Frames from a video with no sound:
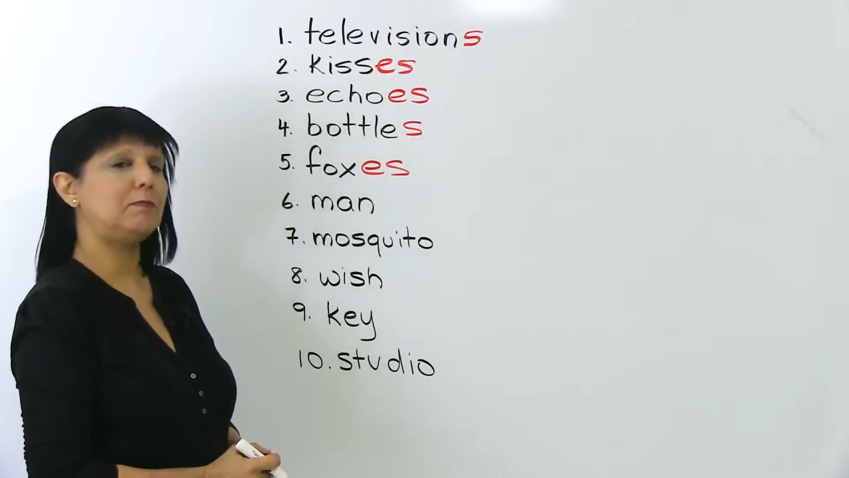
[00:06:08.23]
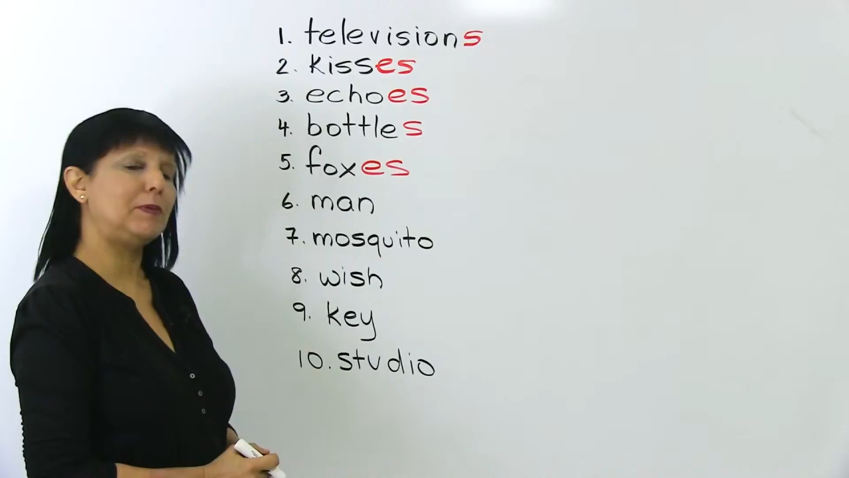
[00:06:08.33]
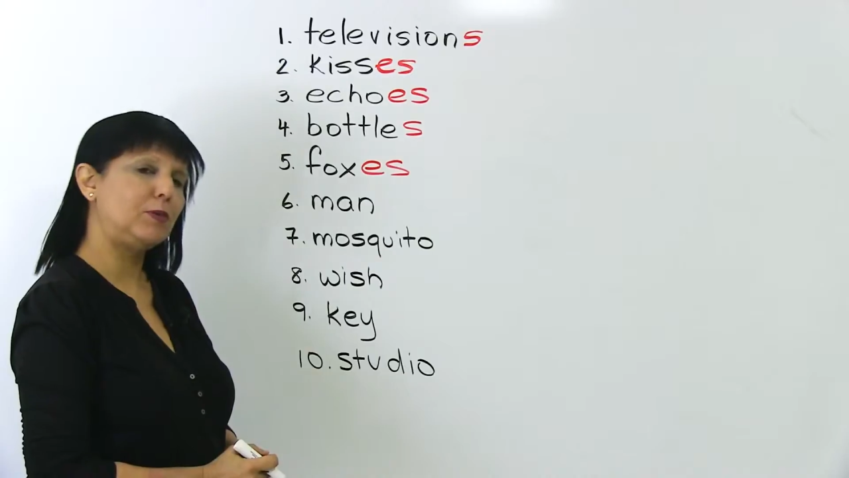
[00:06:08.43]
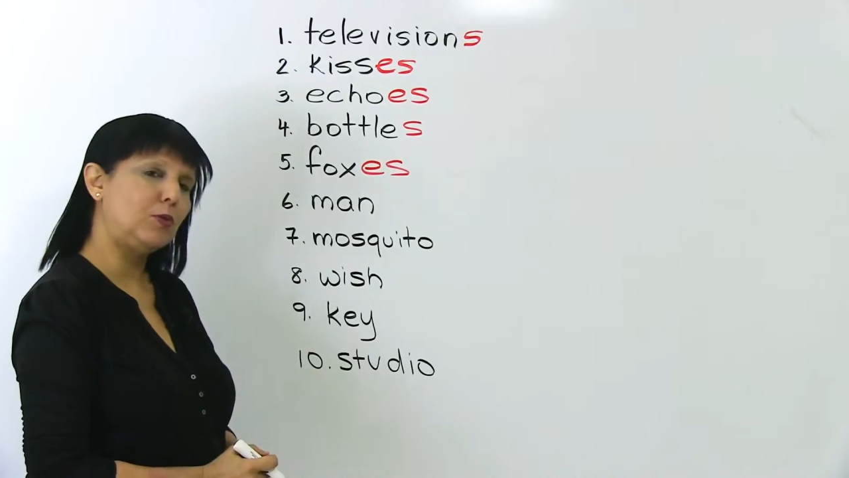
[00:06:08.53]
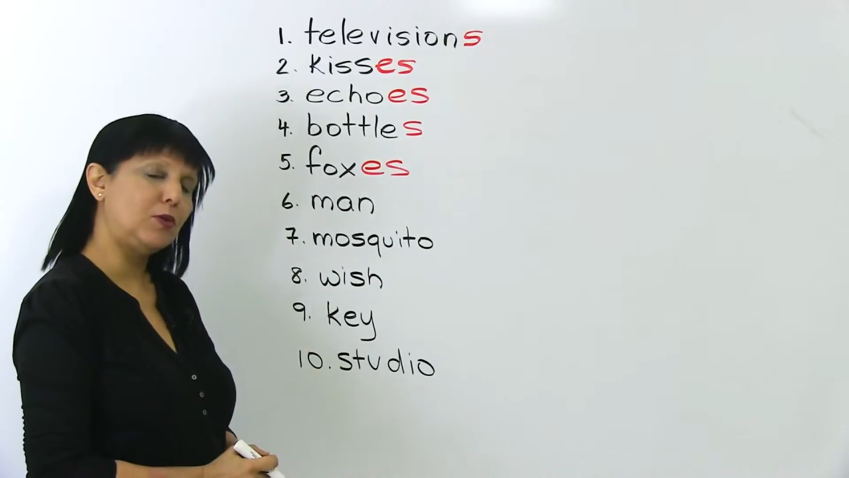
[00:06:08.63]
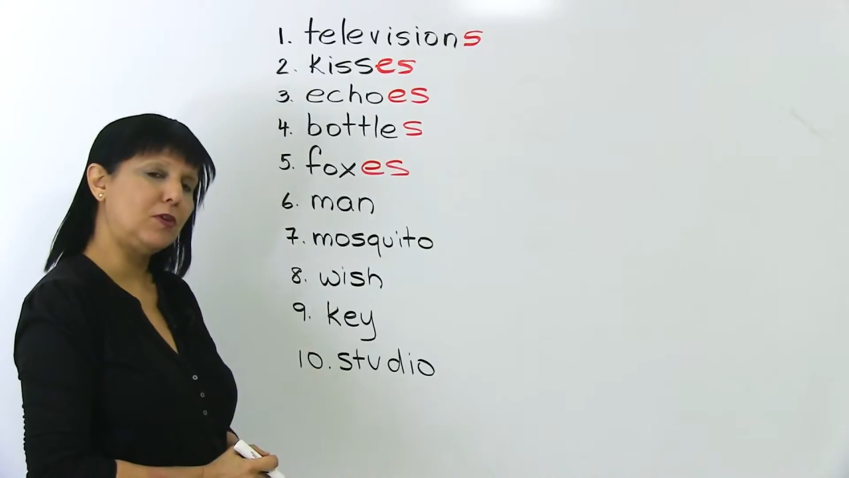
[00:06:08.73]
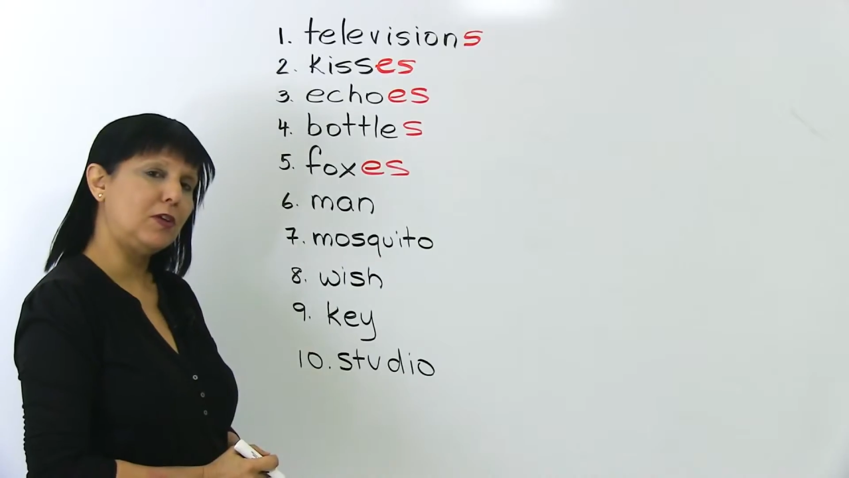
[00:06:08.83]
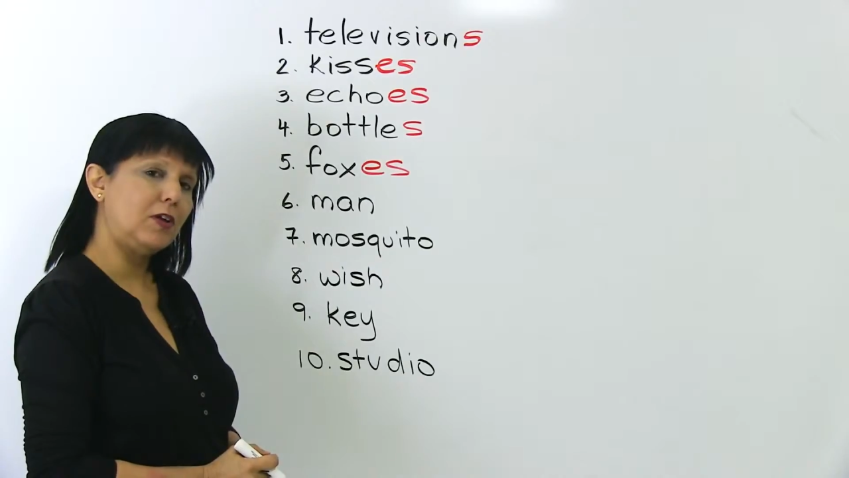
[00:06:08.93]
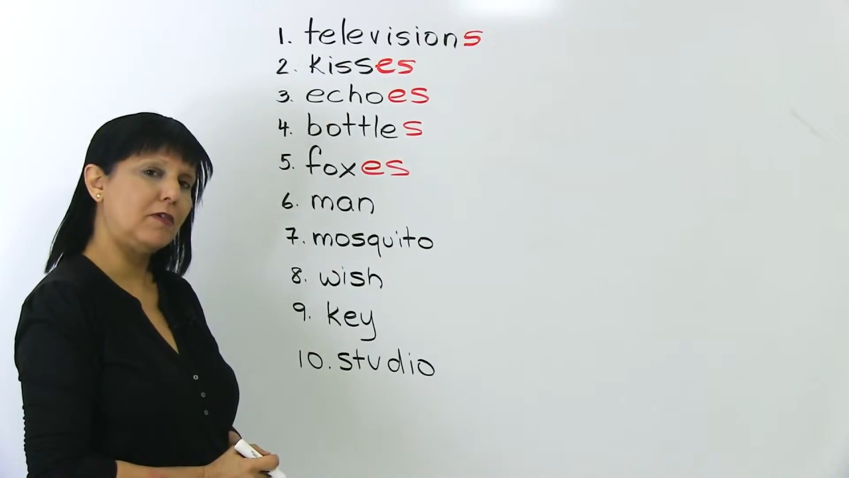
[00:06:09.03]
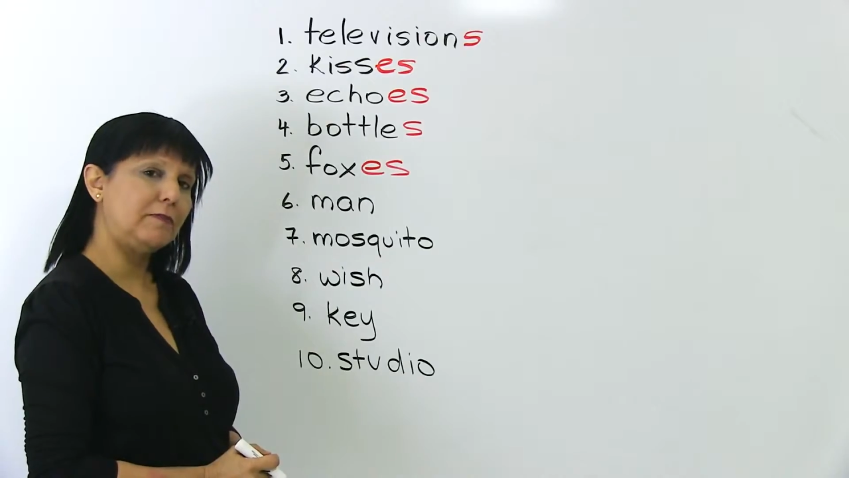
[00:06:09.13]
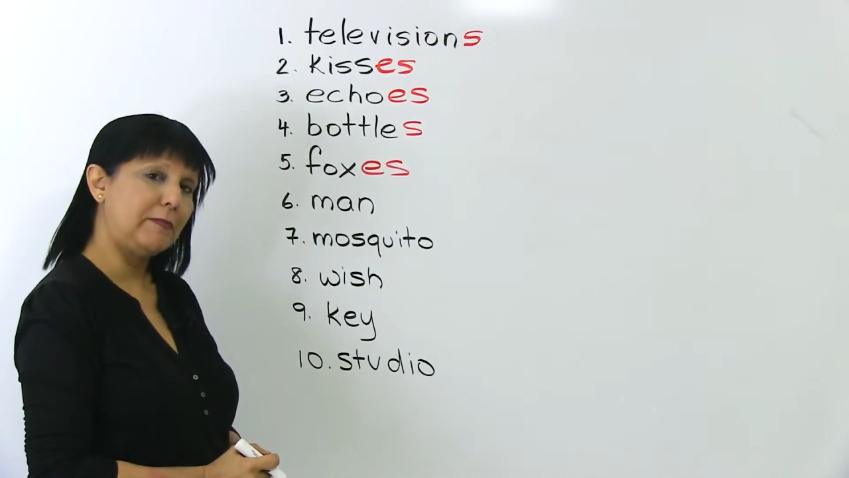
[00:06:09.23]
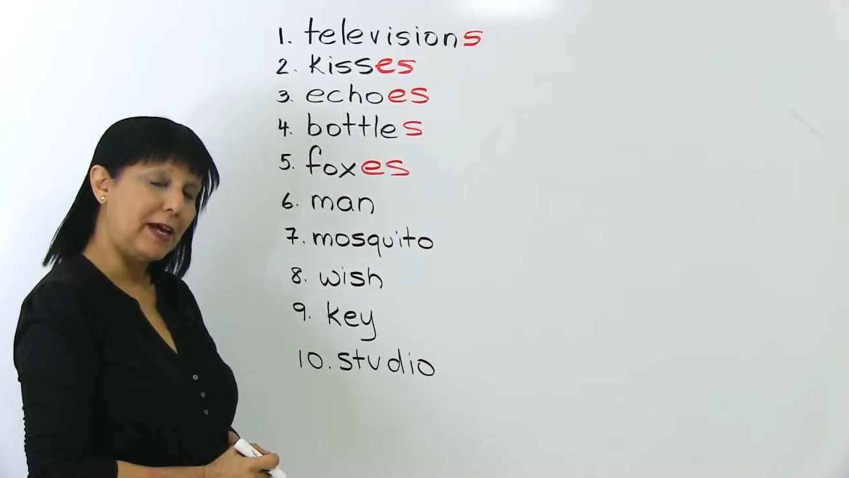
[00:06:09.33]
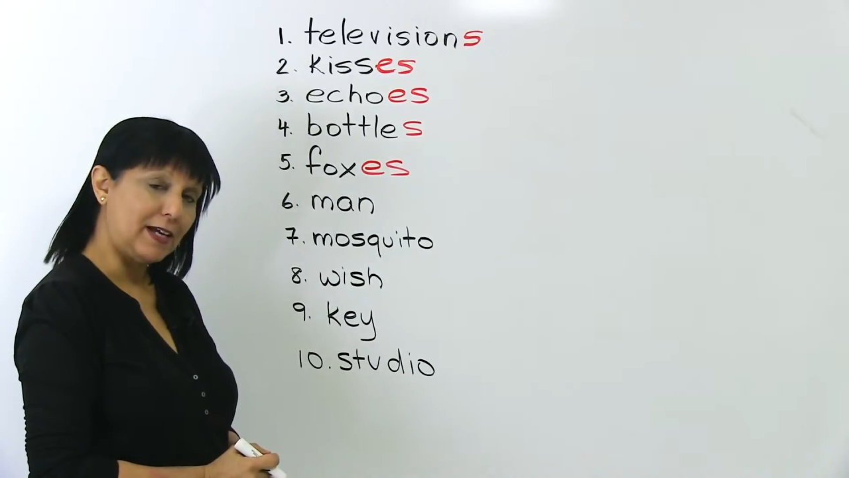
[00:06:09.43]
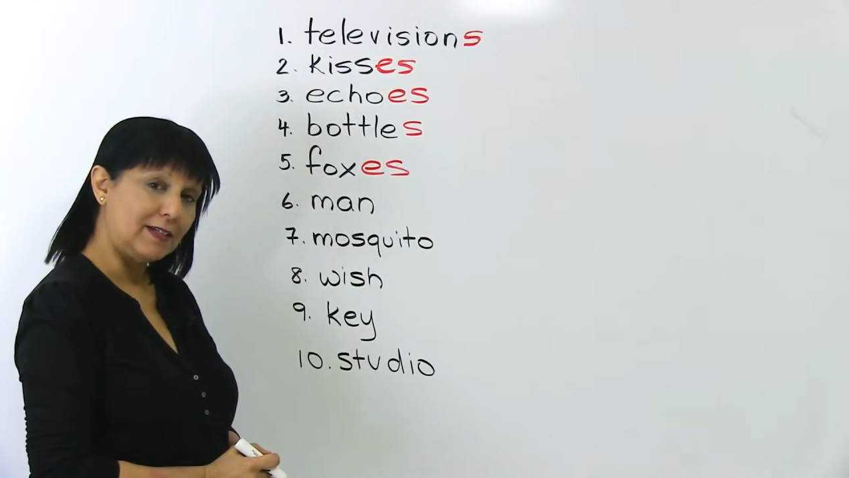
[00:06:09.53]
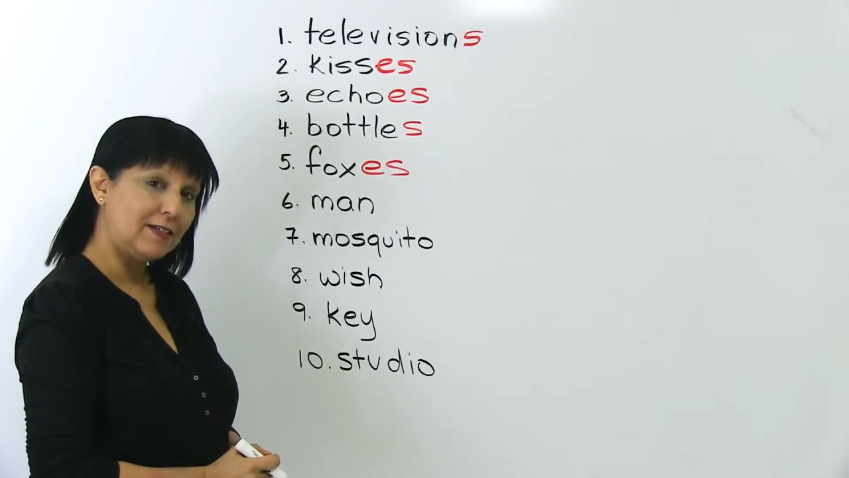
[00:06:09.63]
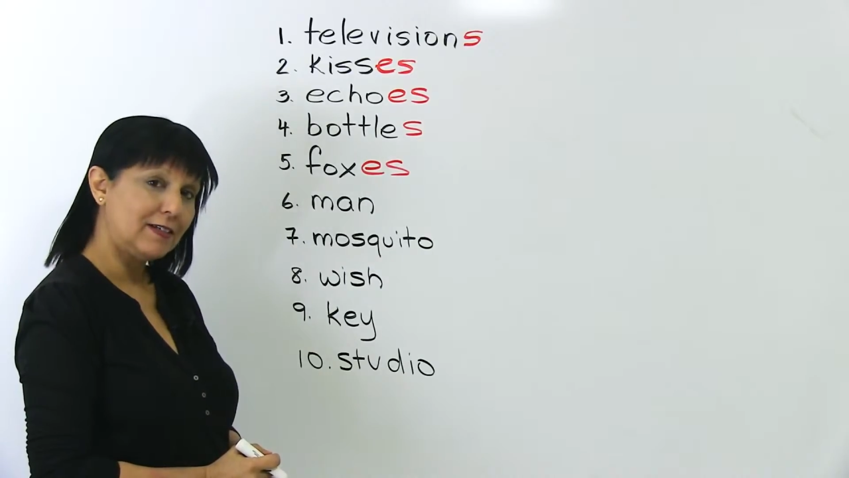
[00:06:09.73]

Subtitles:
plural of man?